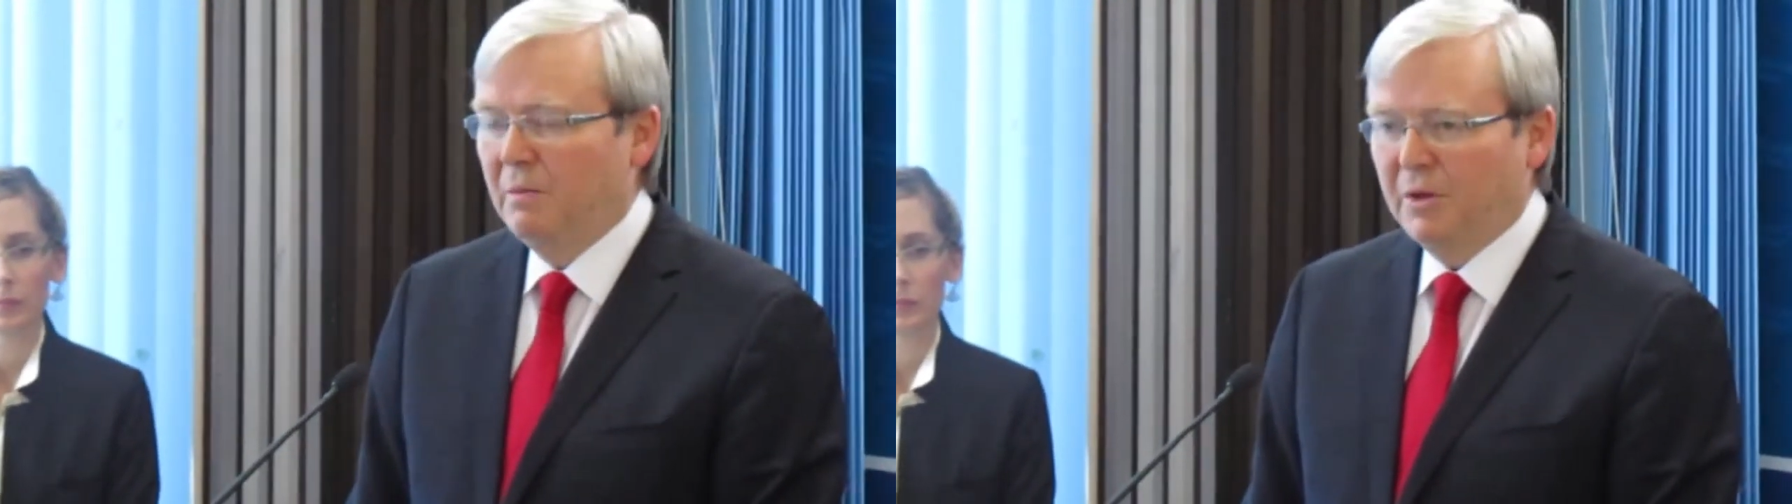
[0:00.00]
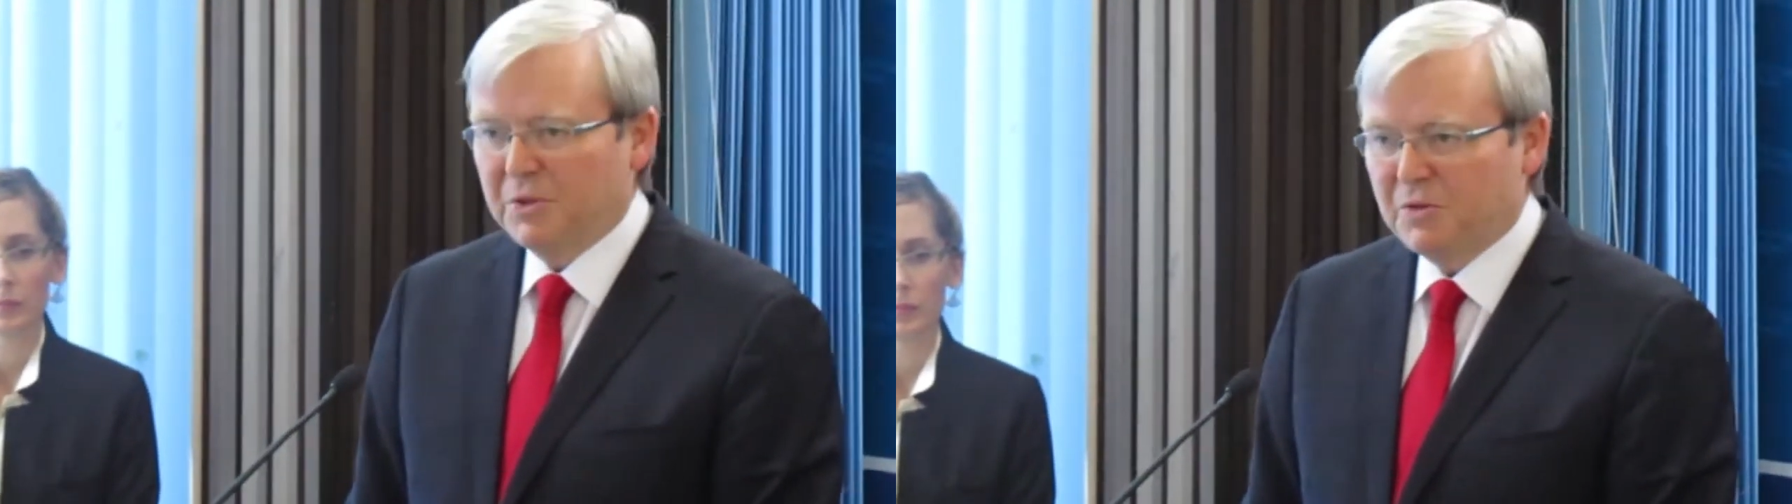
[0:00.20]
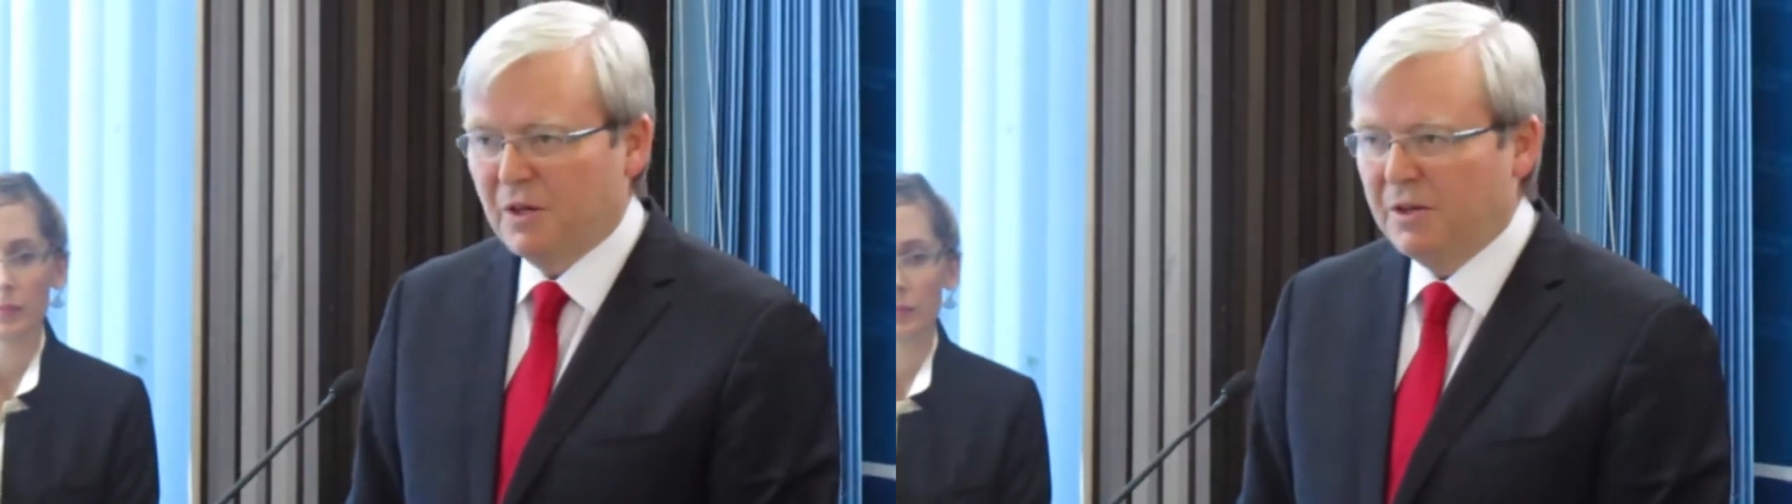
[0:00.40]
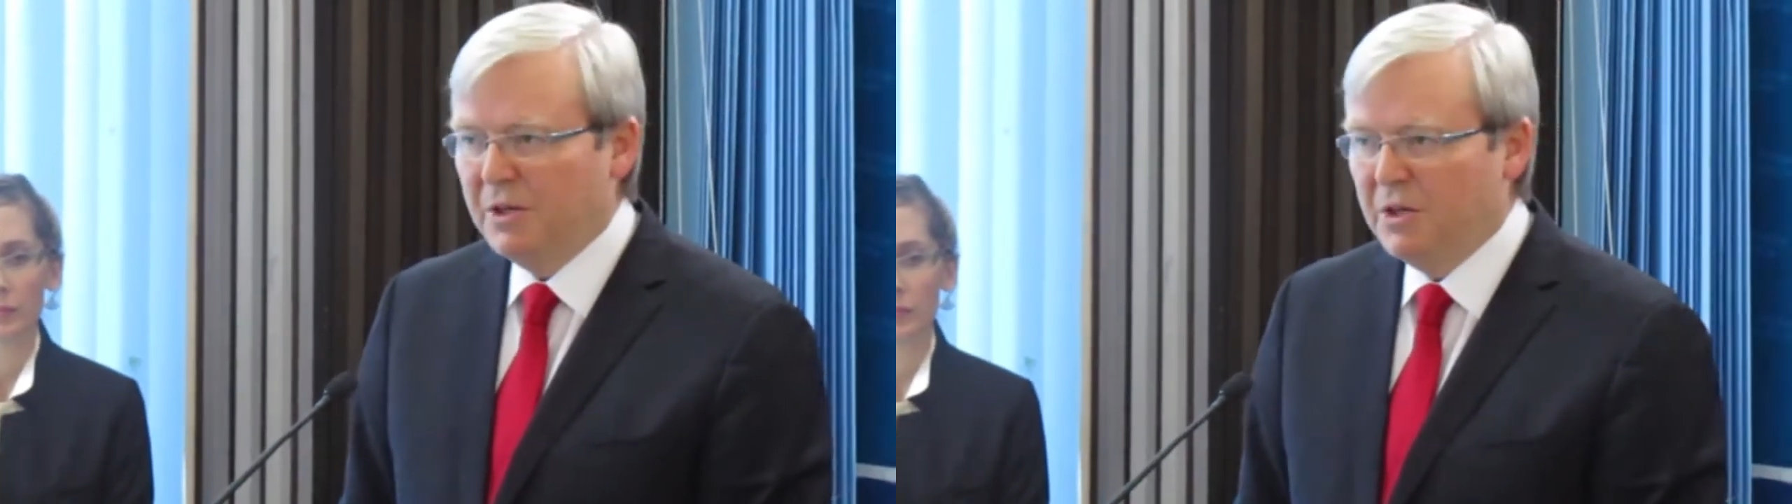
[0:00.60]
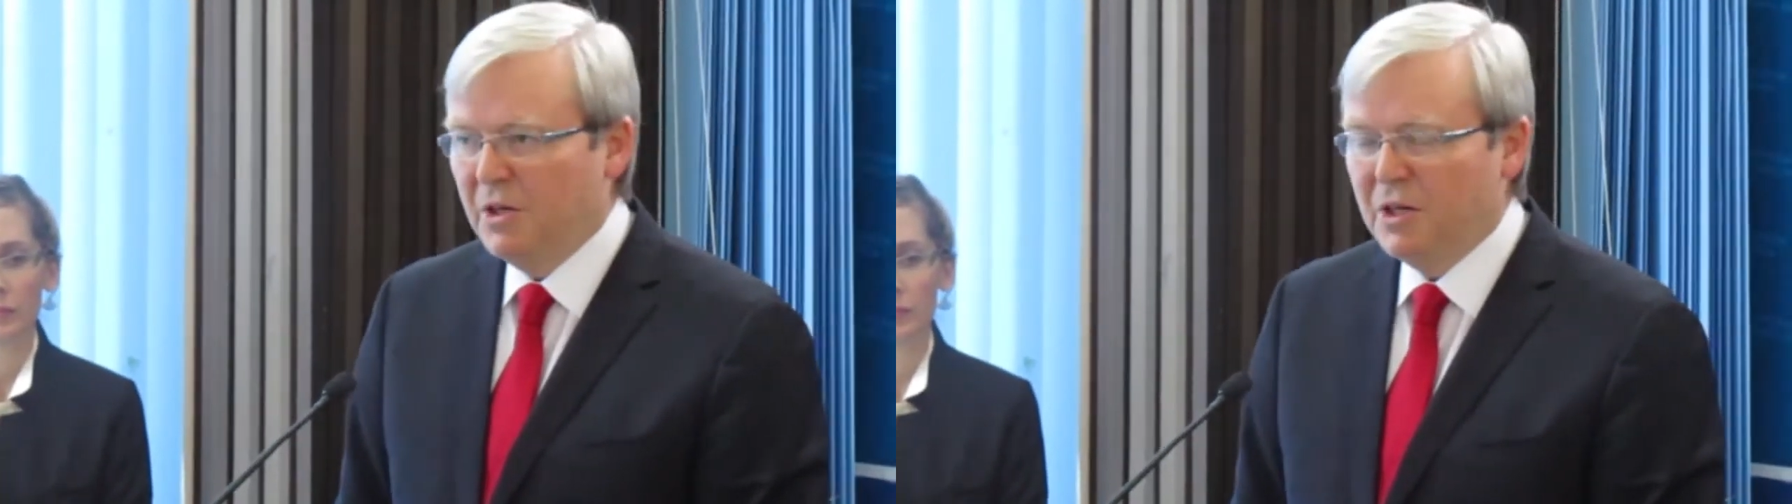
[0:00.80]
Both Australia
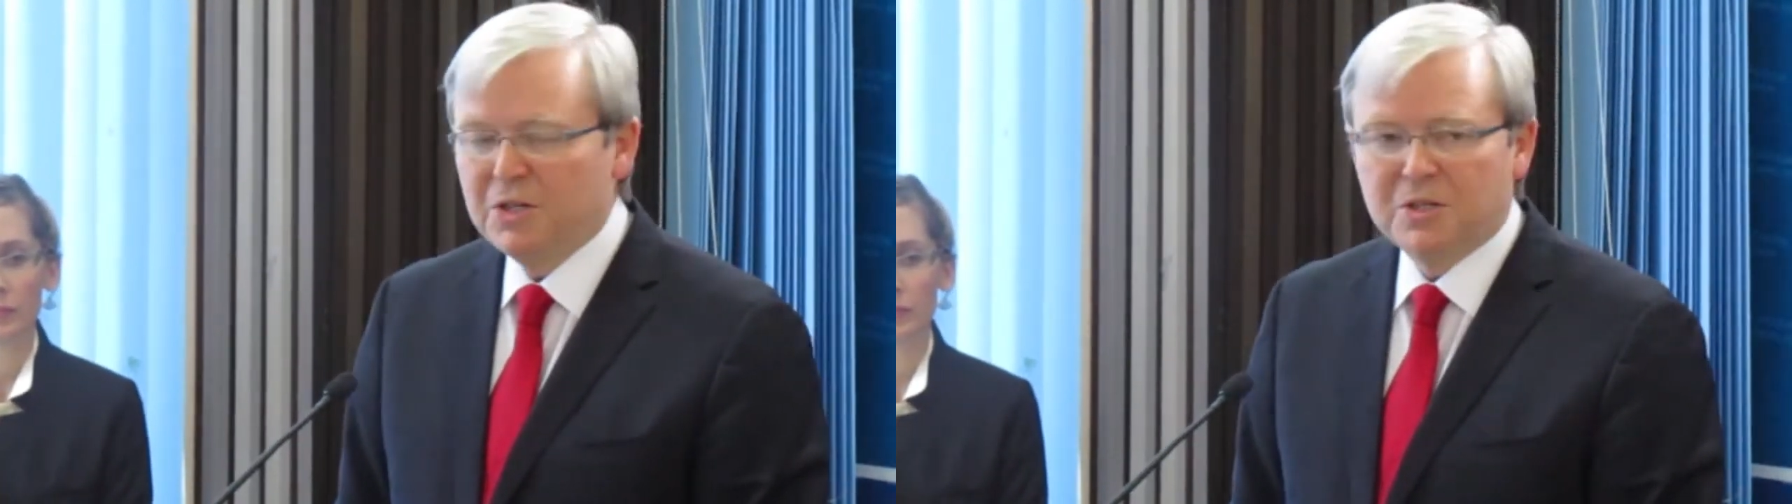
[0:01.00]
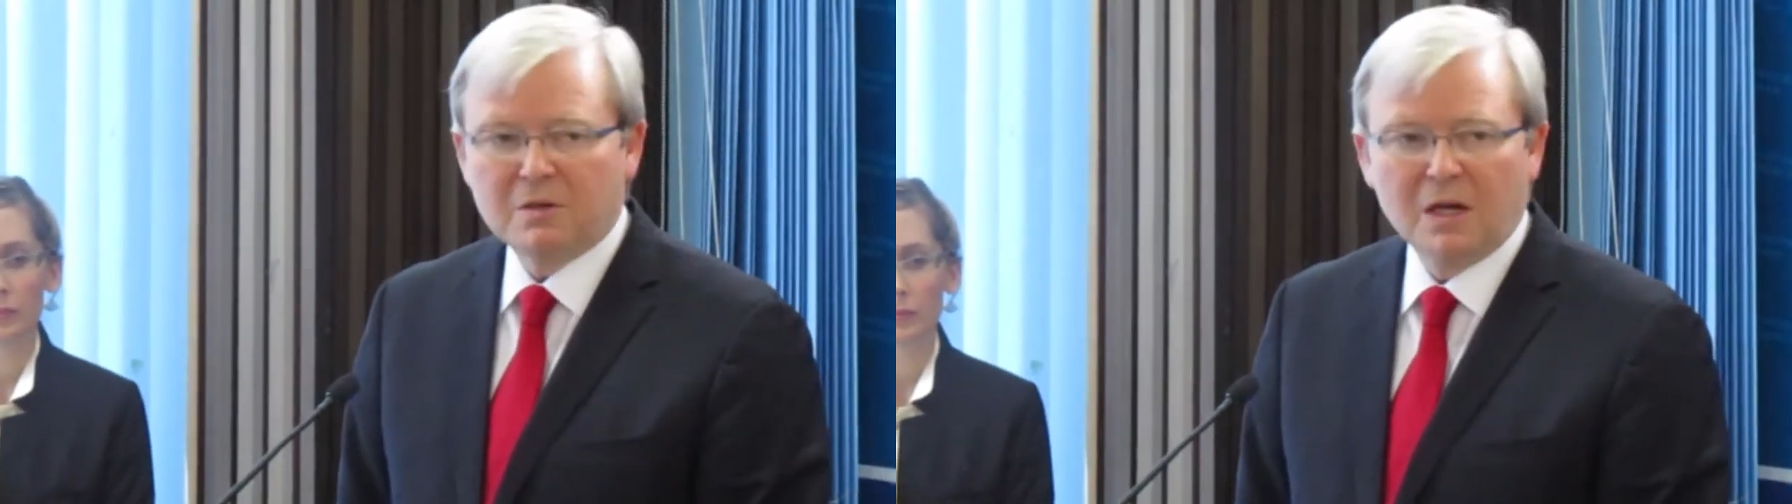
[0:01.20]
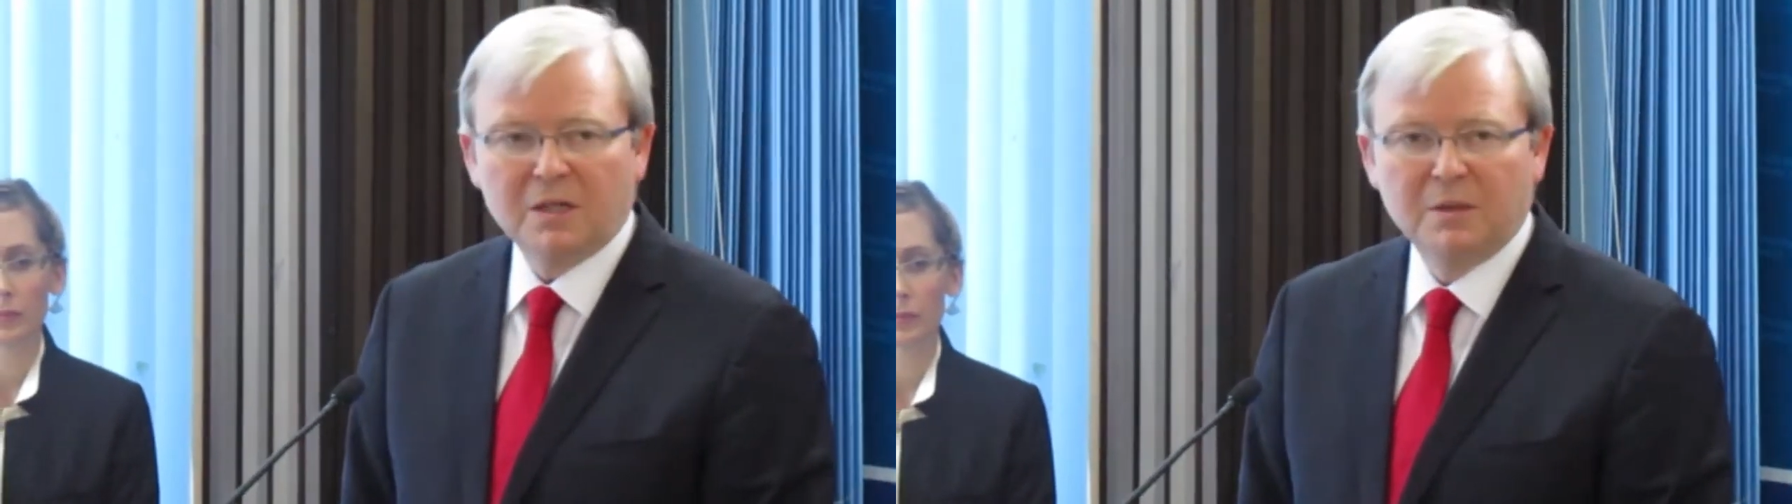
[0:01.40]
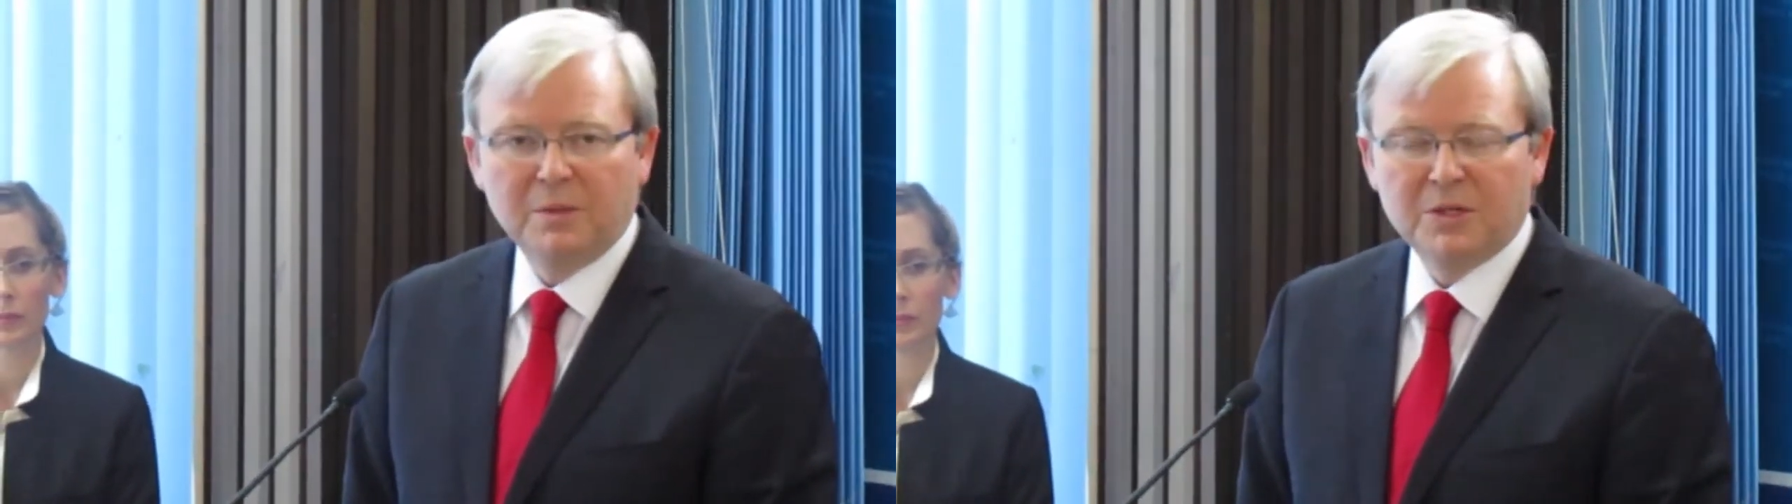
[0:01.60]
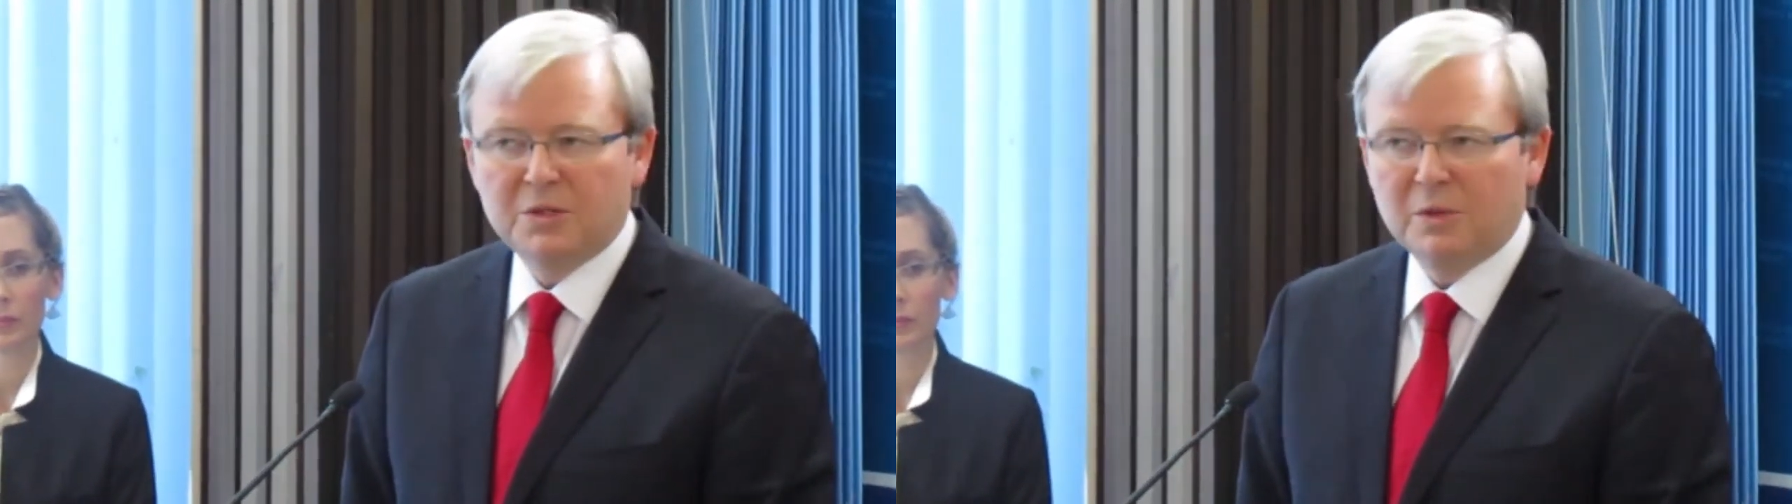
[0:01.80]
and Indonesia are
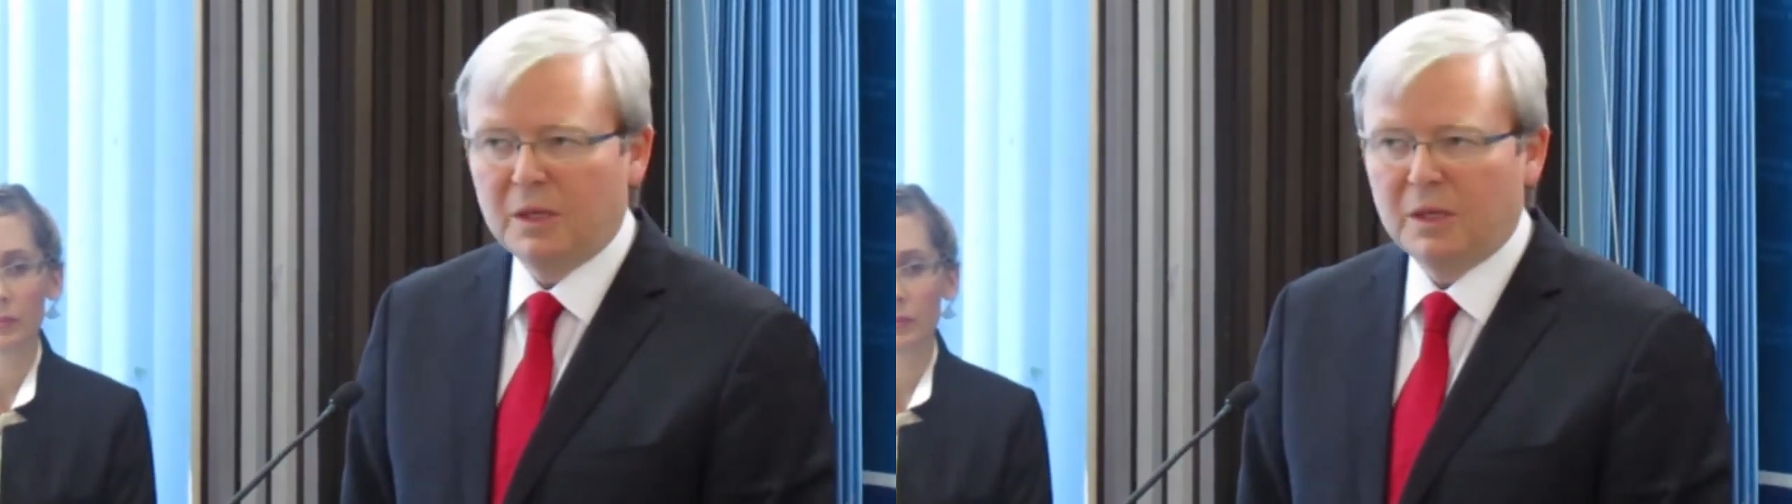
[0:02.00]
committed to